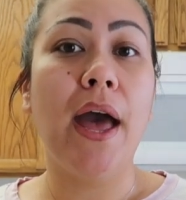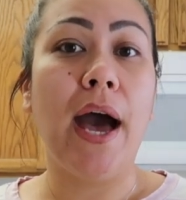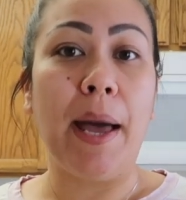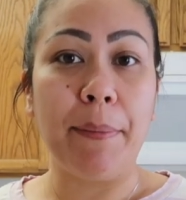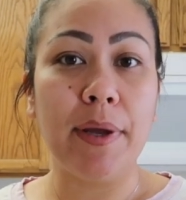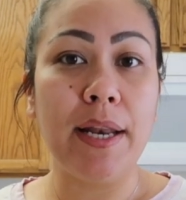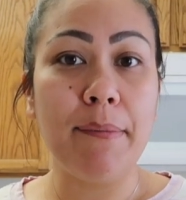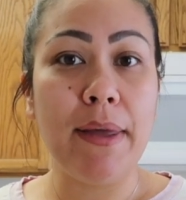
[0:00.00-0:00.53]

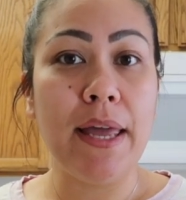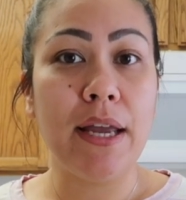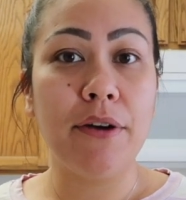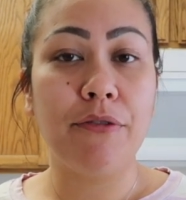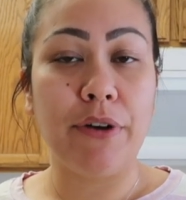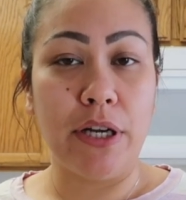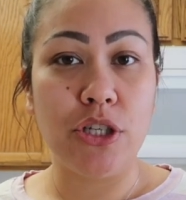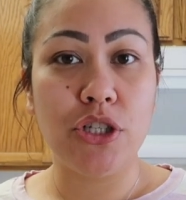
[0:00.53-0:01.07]
I'm gonna make
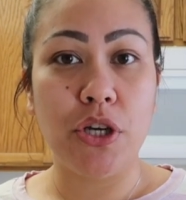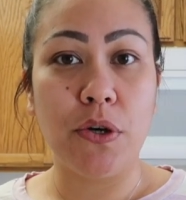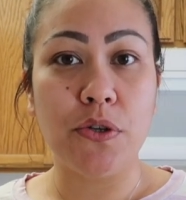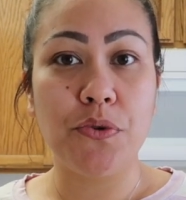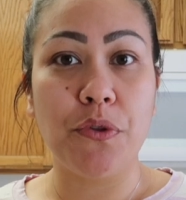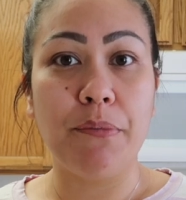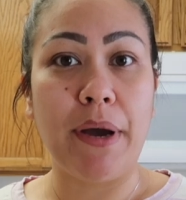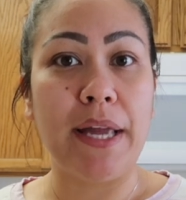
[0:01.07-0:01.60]
French
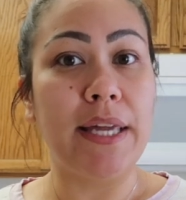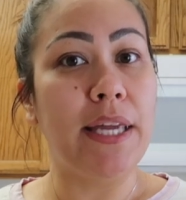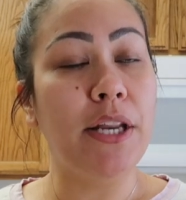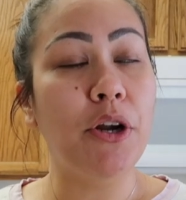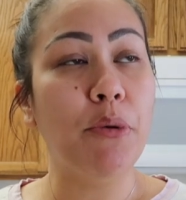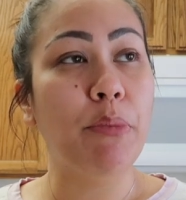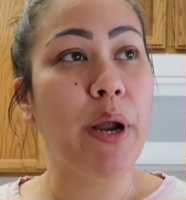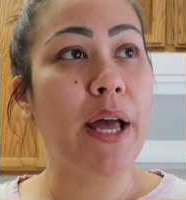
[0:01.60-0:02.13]
toast with my
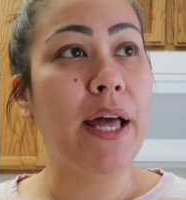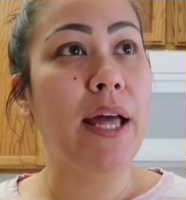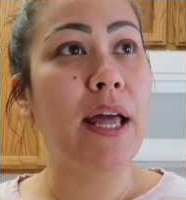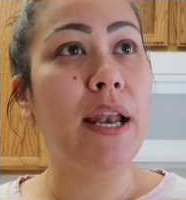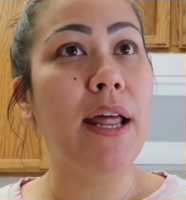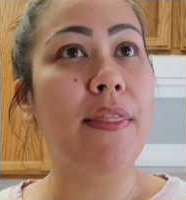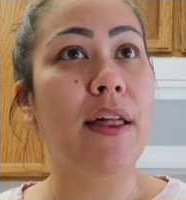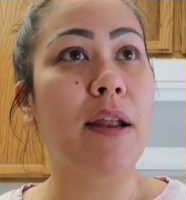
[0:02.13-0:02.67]
keto
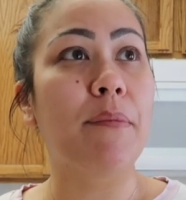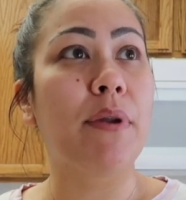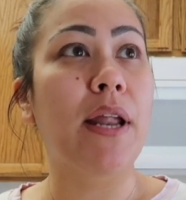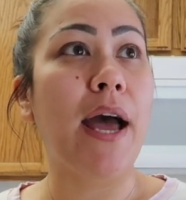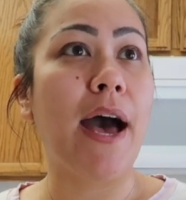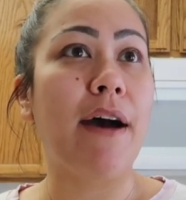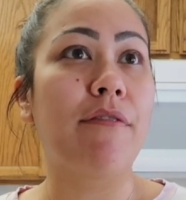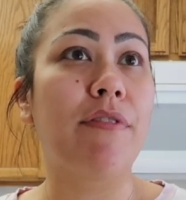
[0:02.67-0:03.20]
bread, and then I'm gonna
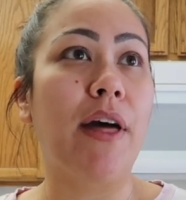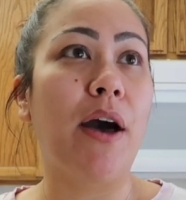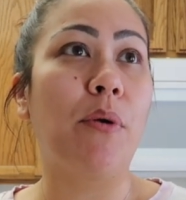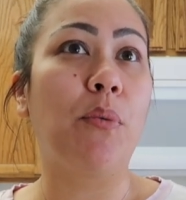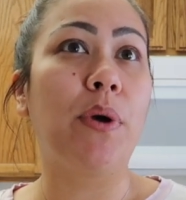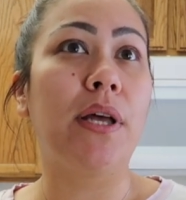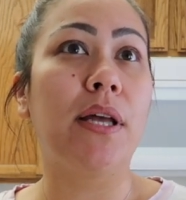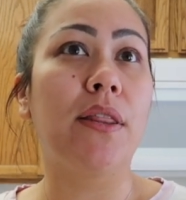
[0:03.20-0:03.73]
have
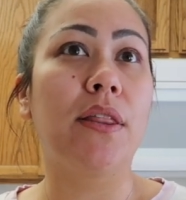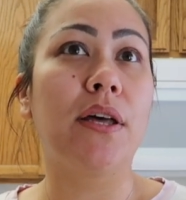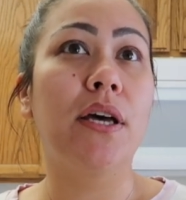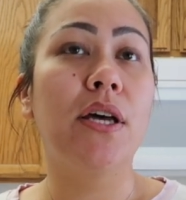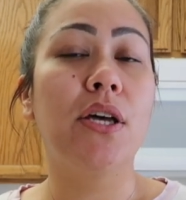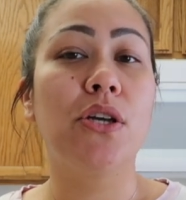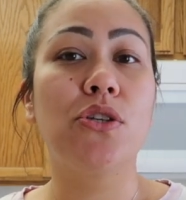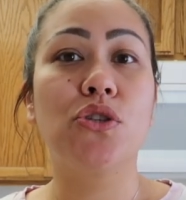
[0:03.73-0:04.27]
that with
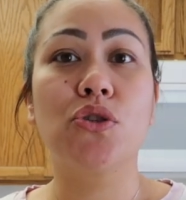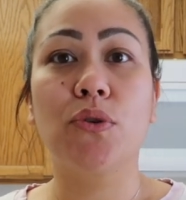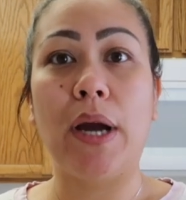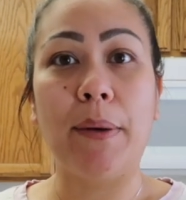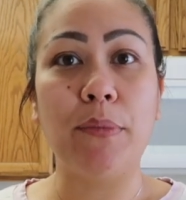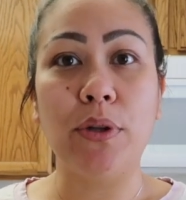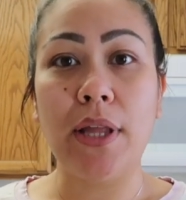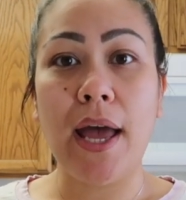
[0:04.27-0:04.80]

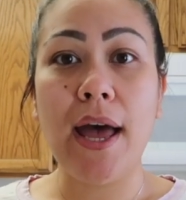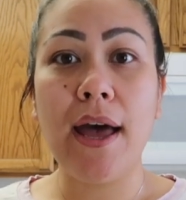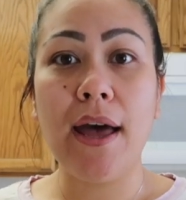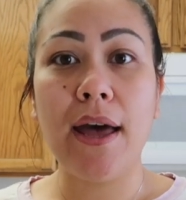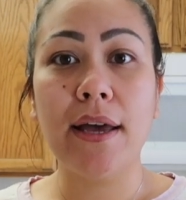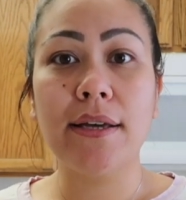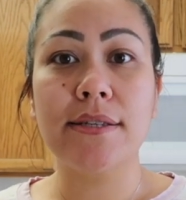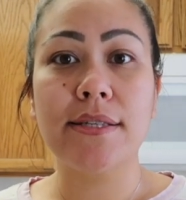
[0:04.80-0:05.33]
scrambled
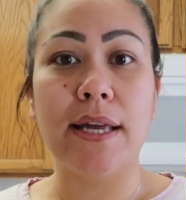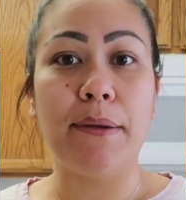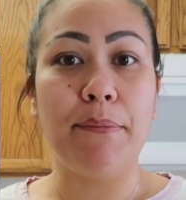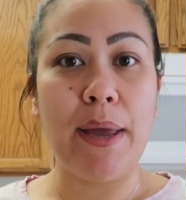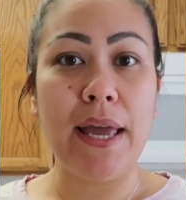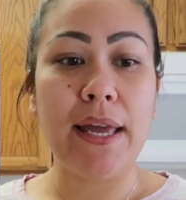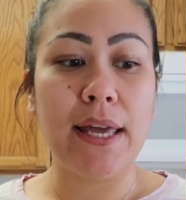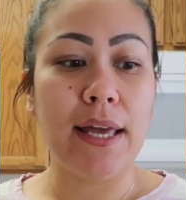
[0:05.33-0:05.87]
eggs and
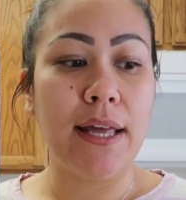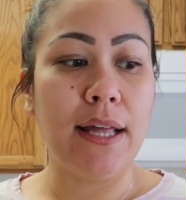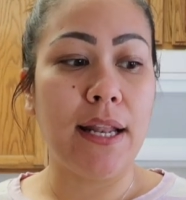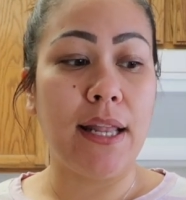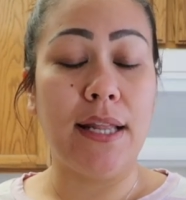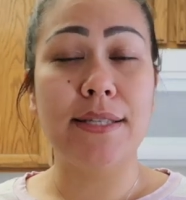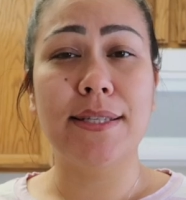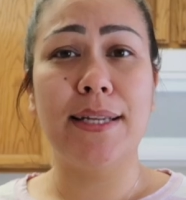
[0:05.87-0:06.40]
bacon,
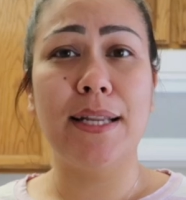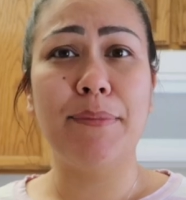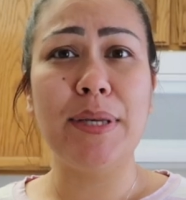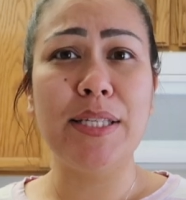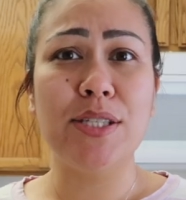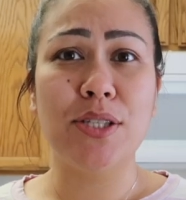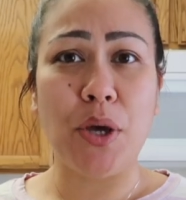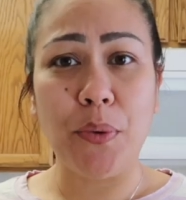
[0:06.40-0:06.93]
and it's gonna
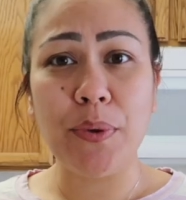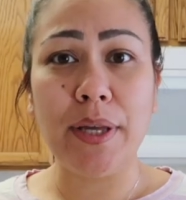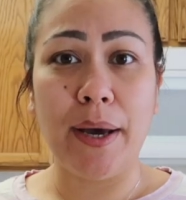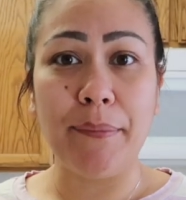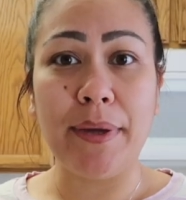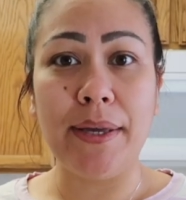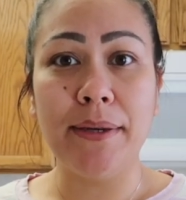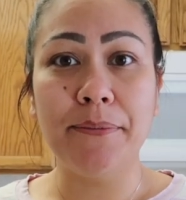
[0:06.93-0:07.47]
be so
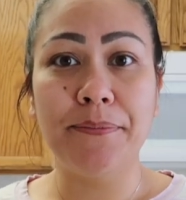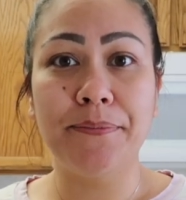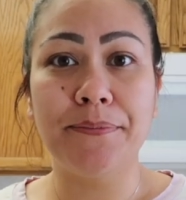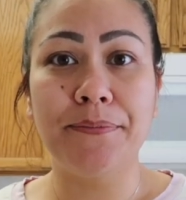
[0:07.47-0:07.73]
yummy.